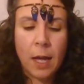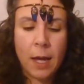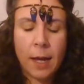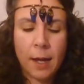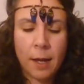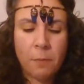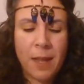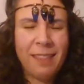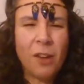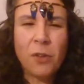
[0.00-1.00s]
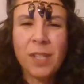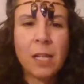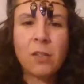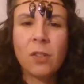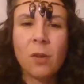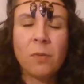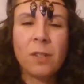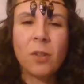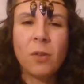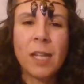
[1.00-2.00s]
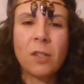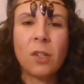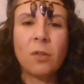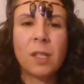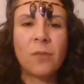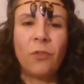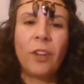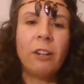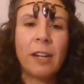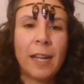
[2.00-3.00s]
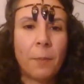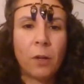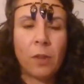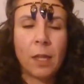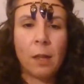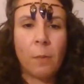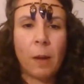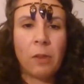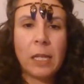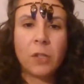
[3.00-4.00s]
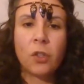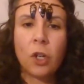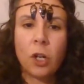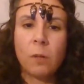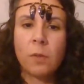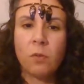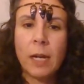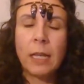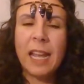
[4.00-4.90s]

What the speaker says: And those things, don't get too speary about these terms, right?